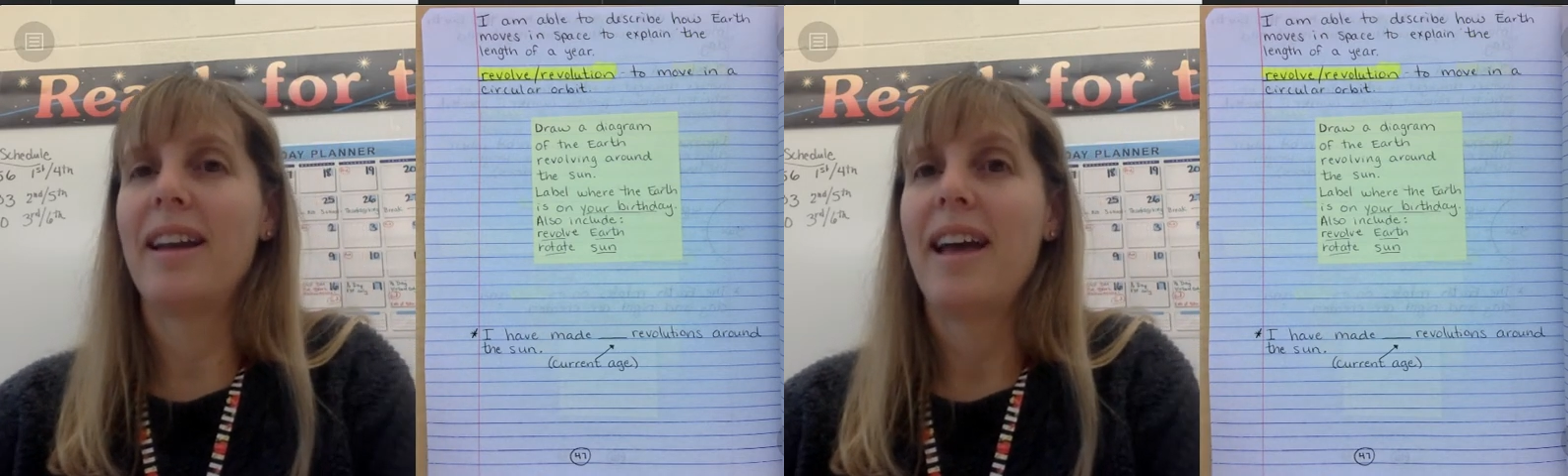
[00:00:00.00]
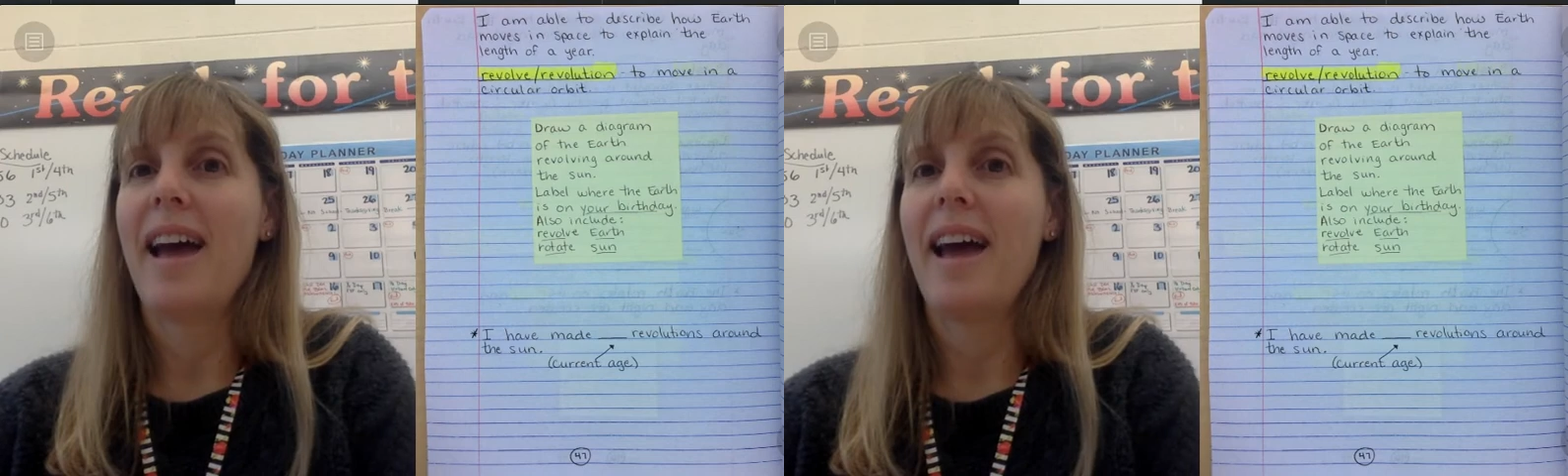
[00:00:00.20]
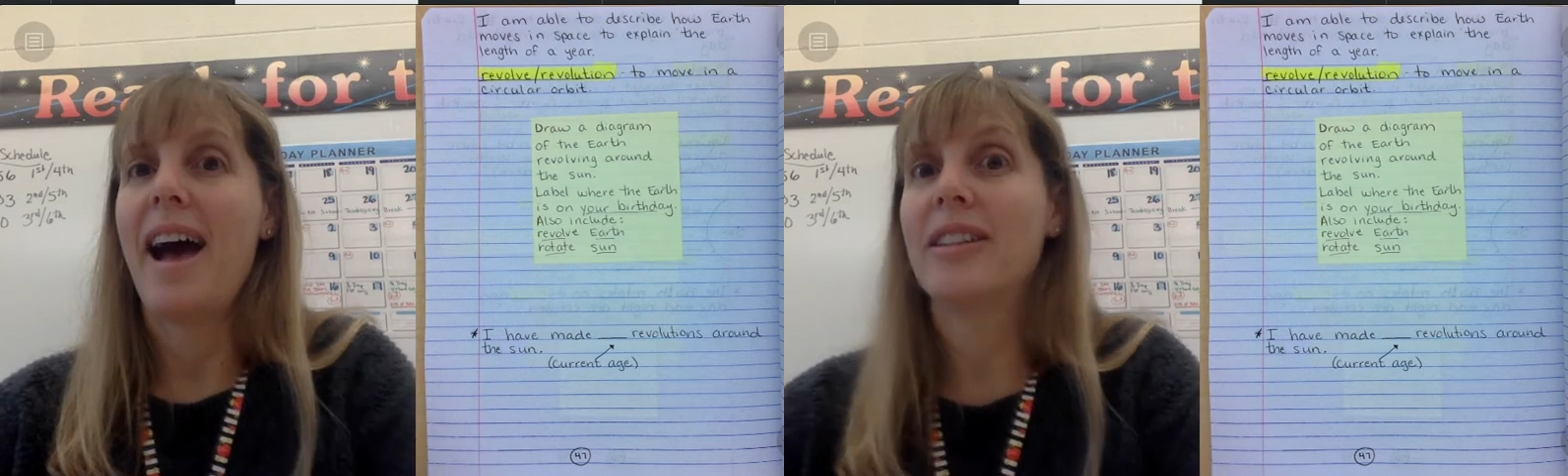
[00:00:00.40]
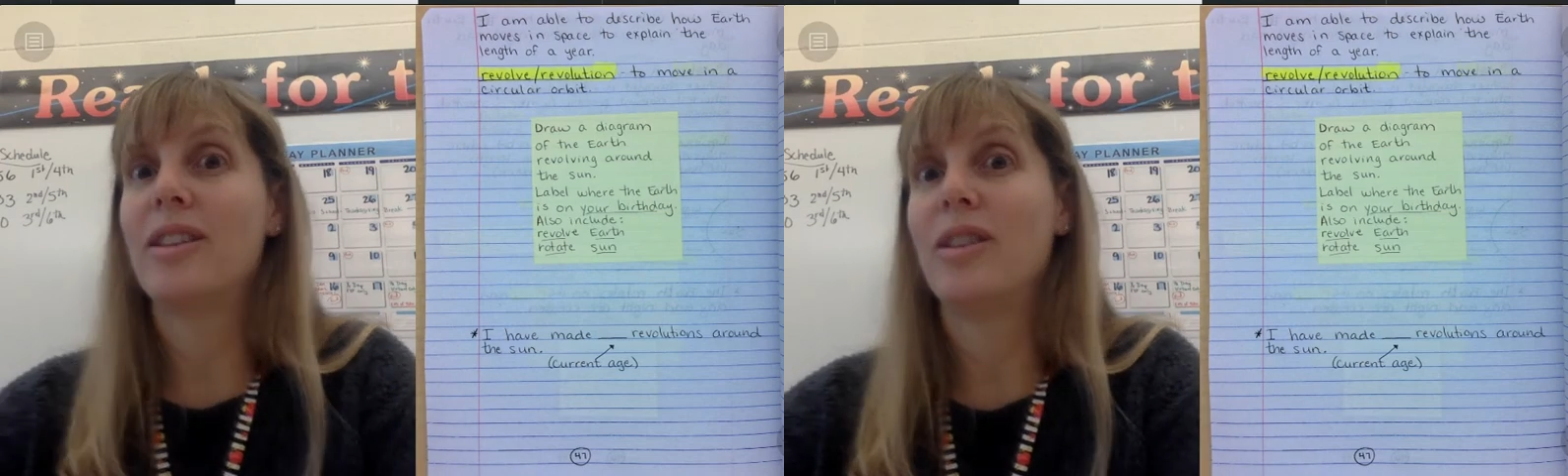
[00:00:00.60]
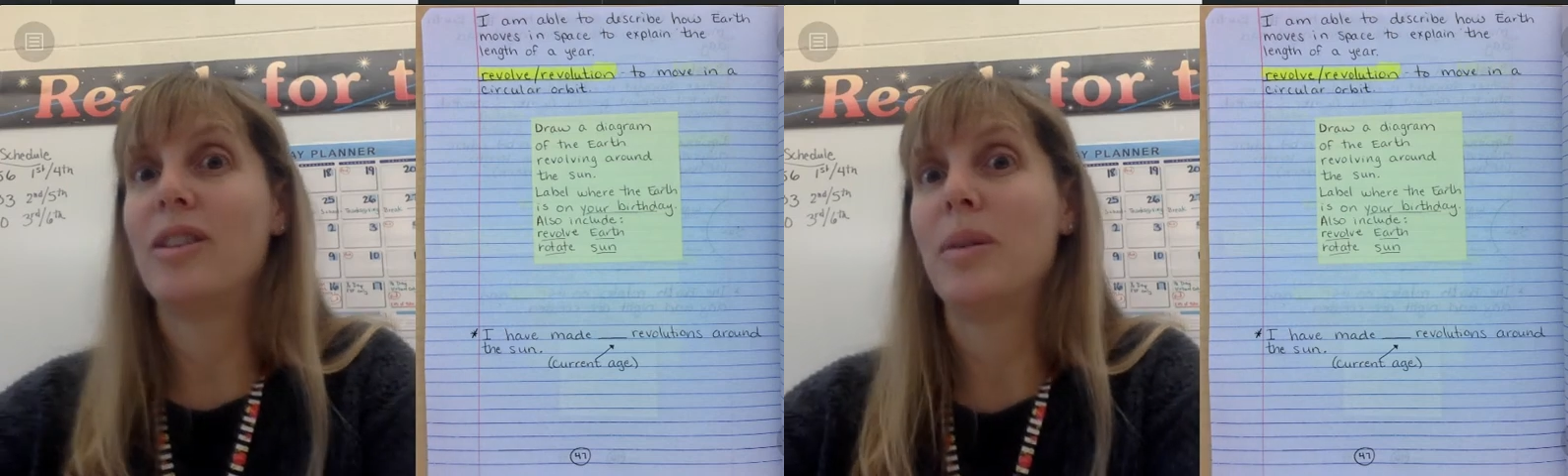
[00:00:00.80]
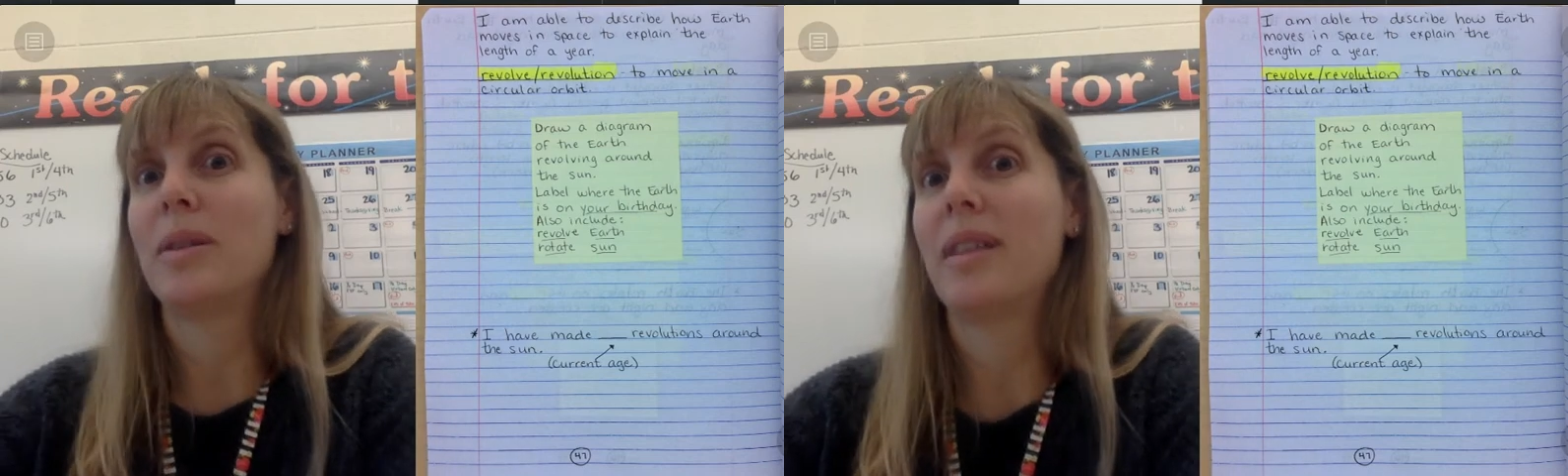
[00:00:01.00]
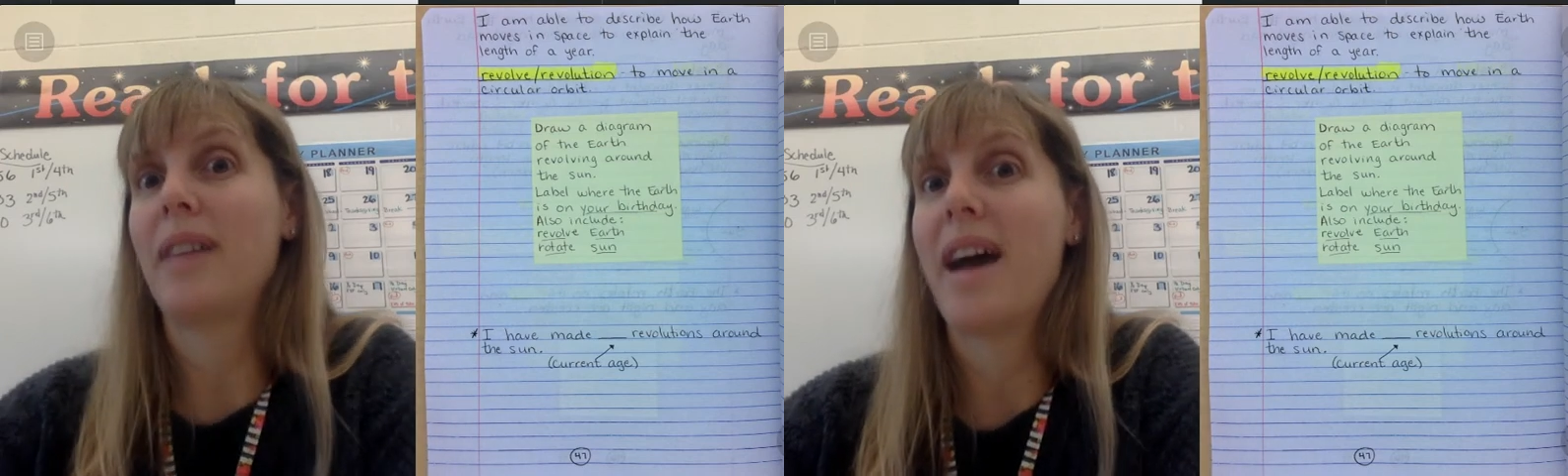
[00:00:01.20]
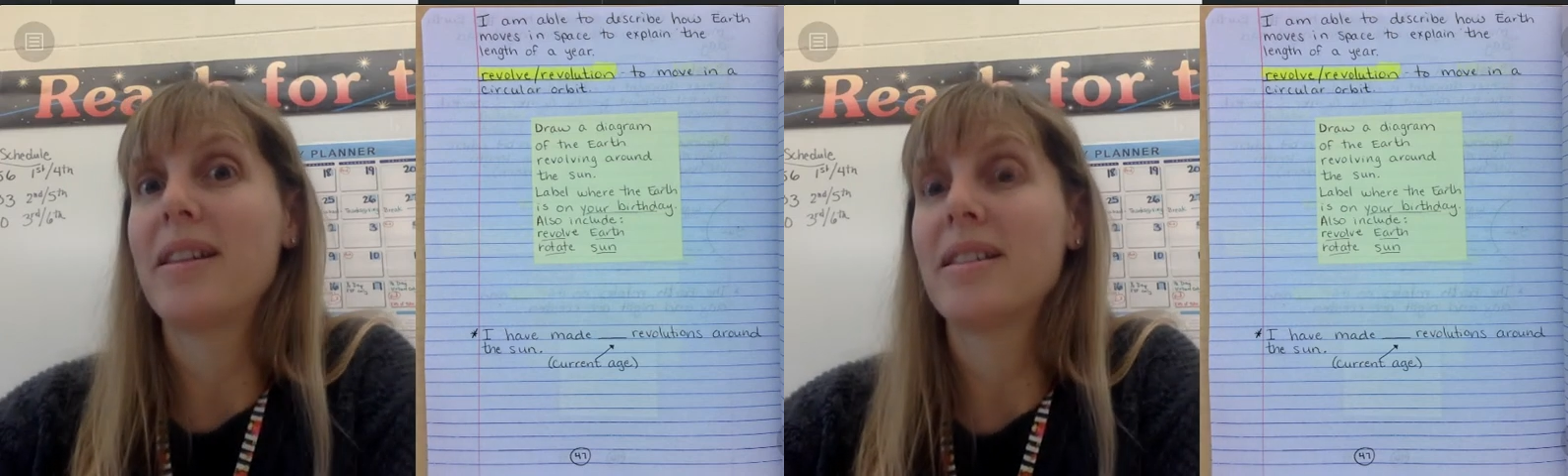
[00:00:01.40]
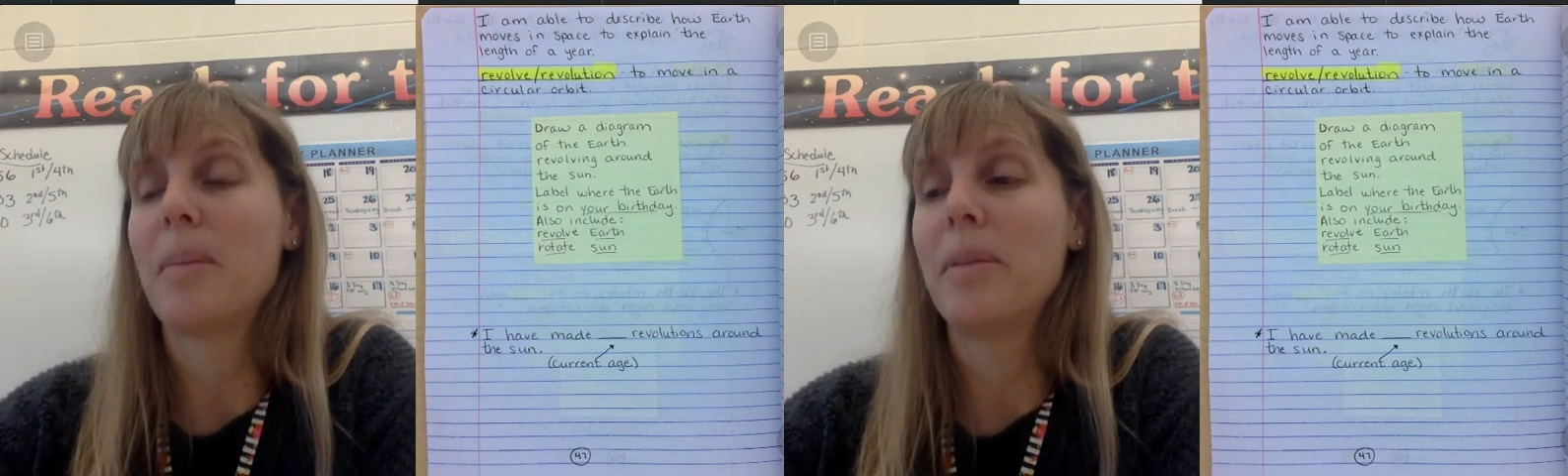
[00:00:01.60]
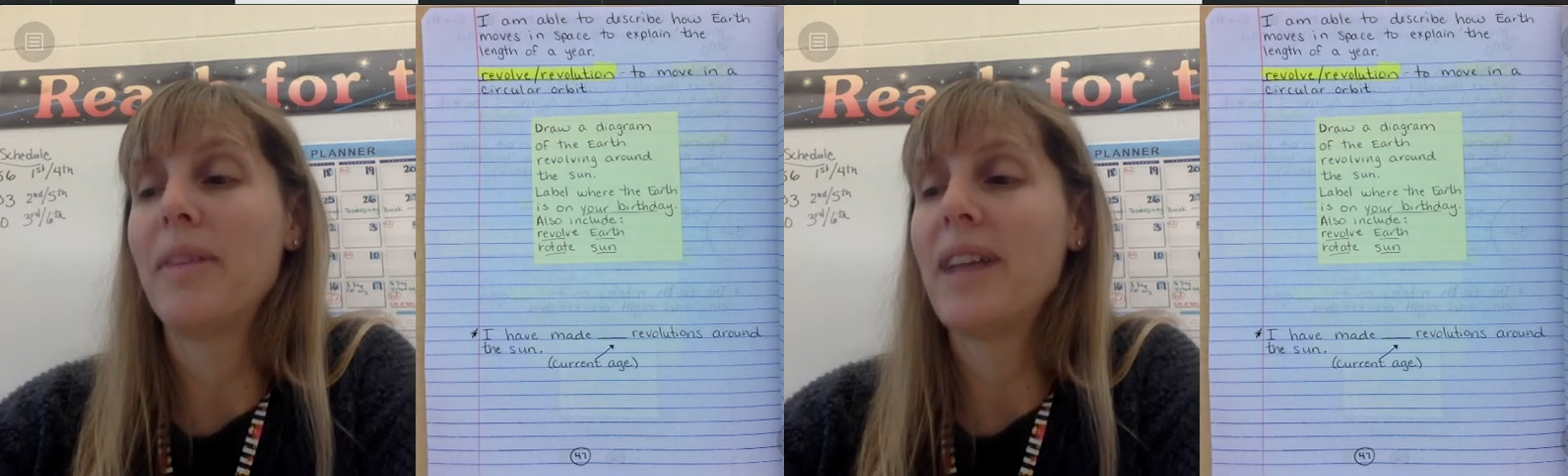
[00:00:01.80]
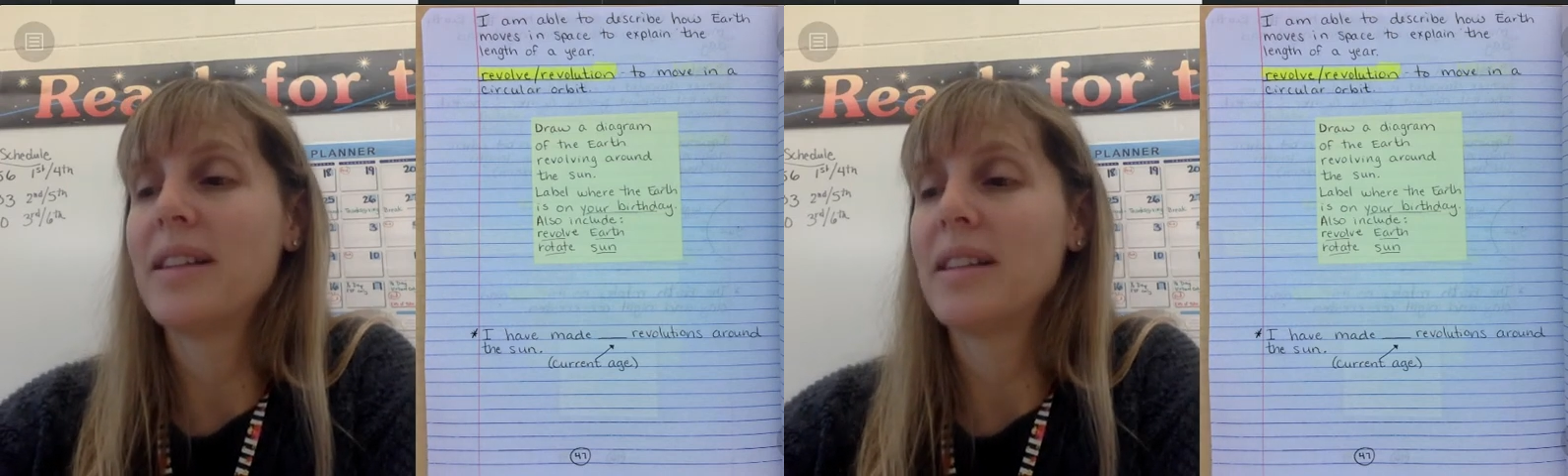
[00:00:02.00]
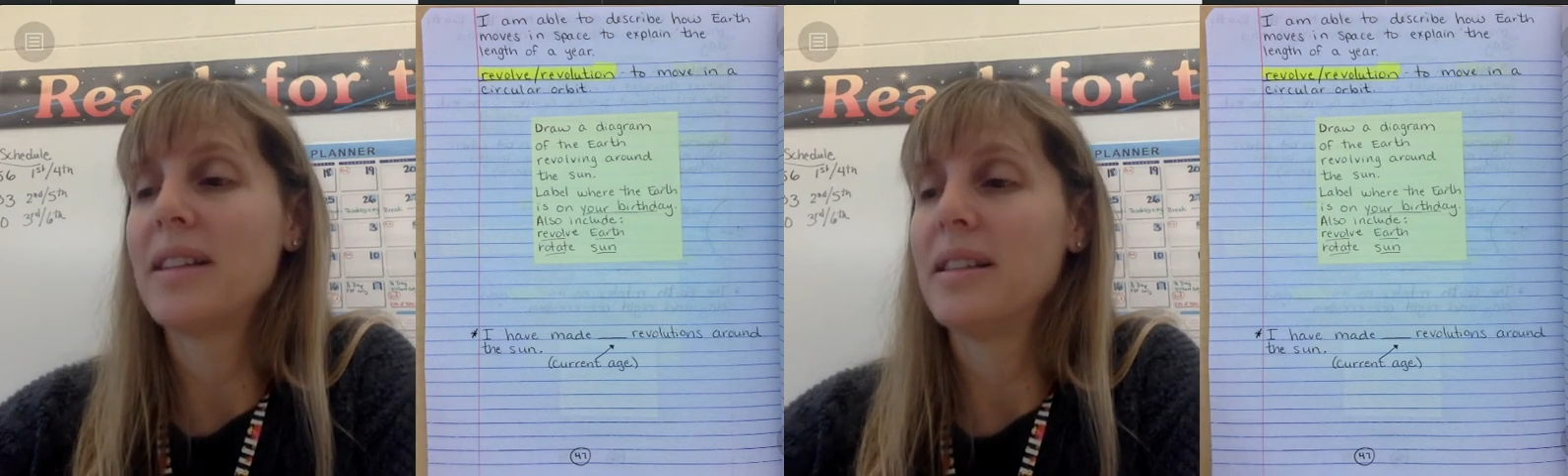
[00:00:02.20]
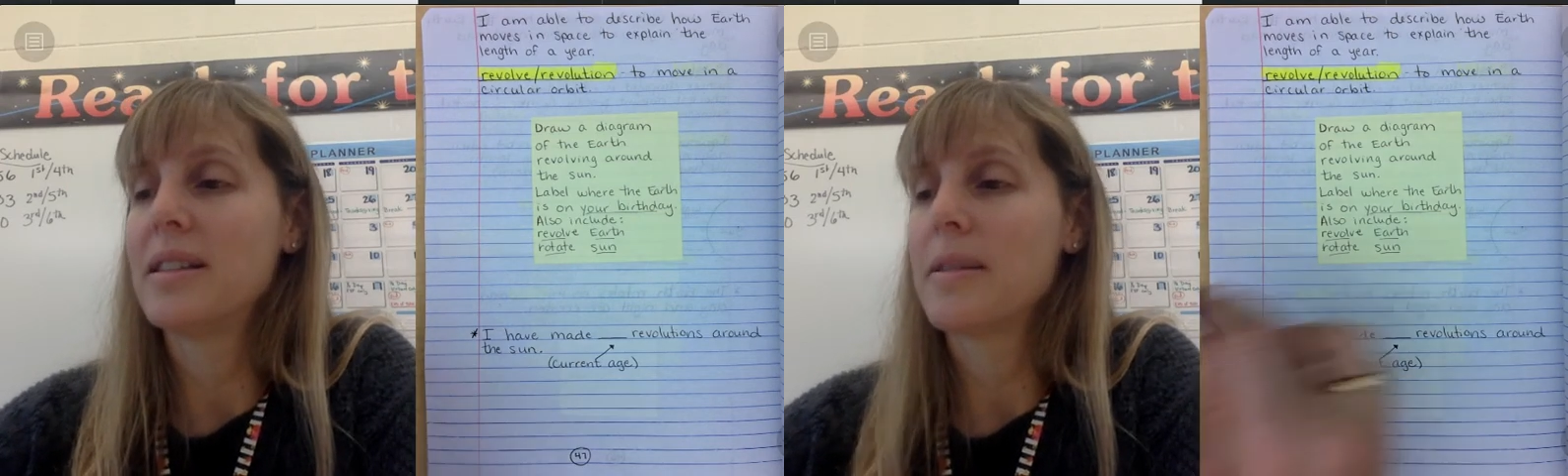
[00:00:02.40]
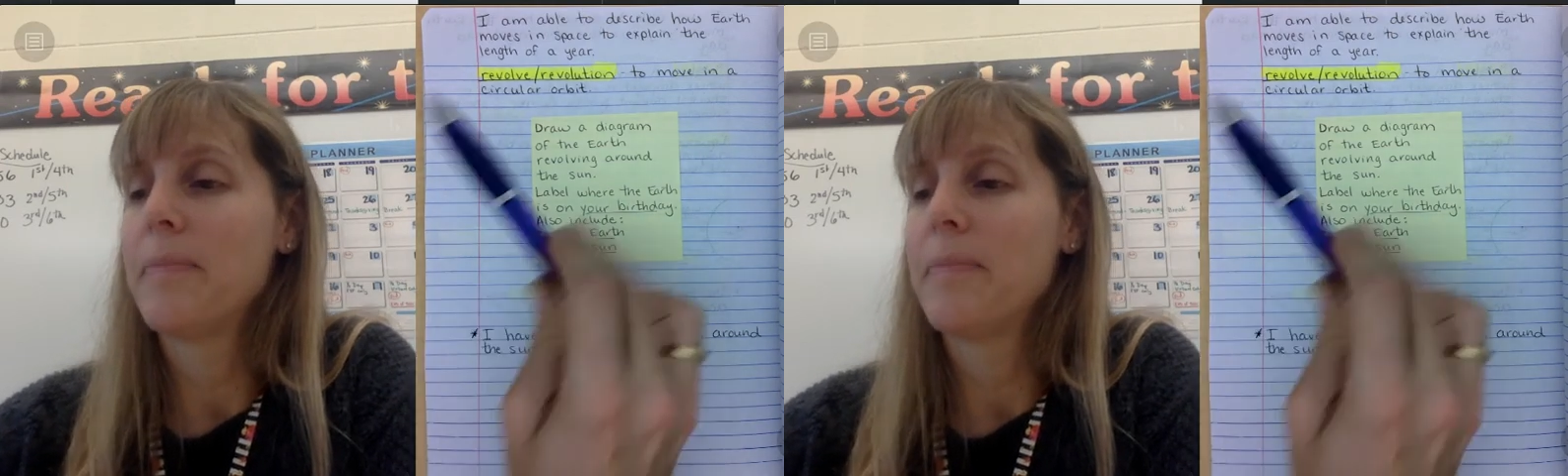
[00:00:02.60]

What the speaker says: has to do with the last couple of lessons.